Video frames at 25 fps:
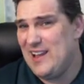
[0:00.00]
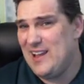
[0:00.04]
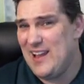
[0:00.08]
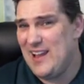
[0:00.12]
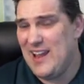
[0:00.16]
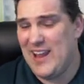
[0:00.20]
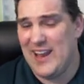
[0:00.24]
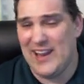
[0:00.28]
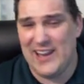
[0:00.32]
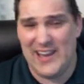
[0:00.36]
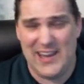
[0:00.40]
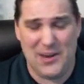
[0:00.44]

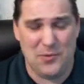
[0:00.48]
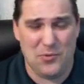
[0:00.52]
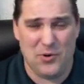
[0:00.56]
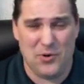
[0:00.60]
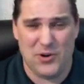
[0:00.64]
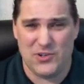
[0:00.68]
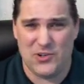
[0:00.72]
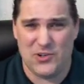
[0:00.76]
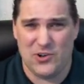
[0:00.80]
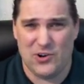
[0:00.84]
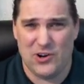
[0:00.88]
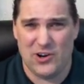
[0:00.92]
And he
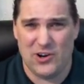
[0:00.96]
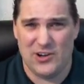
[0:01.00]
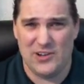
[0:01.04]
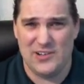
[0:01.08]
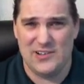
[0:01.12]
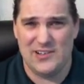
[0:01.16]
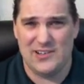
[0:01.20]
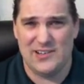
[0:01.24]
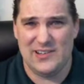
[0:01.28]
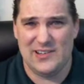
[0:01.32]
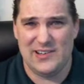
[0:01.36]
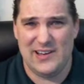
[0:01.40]
worked hard,
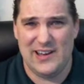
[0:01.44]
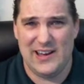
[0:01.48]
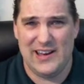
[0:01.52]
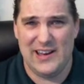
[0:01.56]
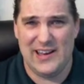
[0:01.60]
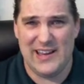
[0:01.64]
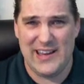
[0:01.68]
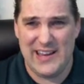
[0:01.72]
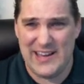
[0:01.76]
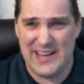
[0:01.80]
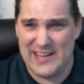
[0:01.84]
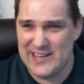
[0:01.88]

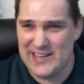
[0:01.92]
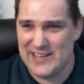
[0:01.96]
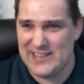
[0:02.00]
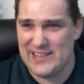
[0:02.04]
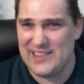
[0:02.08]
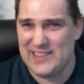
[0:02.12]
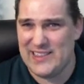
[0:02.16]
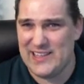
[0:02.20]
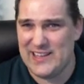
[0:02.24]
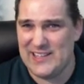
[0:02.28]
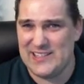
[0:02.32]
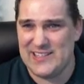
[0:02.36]
and he did the
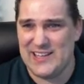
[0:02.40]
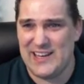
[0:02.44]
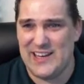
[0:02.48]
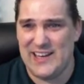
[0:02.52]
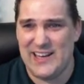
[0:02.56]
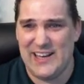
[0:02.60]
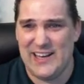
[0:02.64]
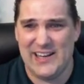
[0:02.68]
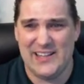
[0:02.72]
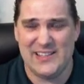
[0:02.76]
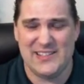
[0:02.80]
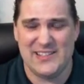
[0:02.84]
things that he
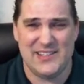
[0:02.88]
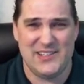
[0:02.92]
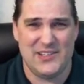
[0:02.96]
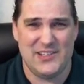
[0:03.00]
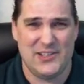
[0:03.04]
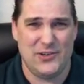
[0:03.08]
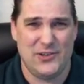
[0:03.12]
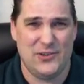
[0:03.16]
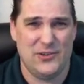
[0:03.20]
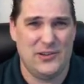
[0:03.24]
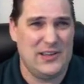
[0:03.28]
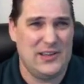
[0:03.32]
needed to
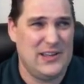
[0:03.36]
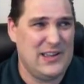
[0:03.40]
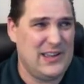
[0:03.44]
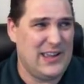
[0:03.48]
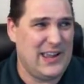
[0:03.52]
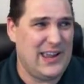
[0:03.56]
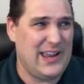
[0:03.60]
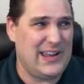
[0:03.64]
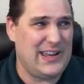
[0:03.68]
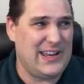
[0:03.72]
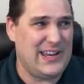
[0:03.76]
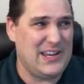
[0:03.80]
do.
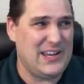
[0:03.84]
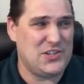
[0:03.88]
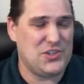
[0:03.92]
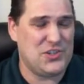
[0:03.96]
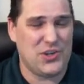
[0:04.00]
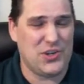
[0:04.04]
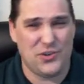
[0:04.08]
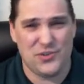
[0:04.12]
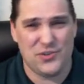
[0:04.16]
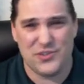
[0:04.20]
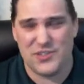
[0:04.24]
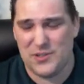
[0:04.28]
And
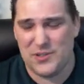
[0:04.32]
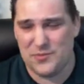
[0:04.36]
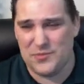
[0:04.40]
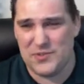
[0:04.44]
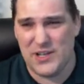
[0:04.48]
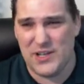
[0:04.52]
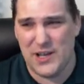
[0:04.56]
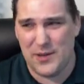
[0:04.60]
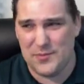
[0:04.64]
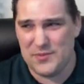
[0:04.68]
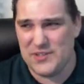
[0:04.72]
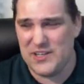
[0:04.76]

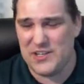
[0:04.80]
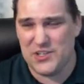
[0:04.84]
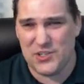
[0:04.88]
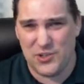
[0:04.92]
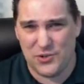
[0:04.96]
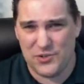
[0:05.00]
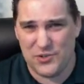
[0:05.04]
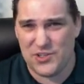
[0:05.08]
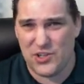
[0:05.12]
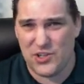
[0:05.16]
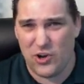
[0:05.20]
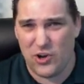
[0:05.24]
sometimes he
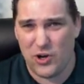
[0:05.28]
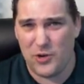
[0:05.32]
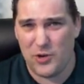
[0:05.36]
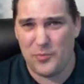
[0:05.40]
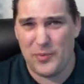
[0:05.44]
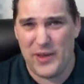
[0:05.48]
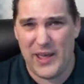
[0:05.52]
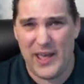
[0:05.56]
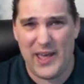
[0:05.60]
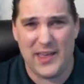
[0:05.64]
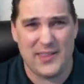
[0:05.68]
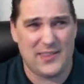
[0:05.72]
chose the hard
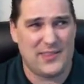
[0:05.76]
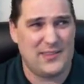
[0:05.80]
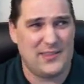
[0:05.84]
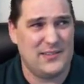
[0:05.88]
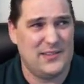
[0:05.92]
path.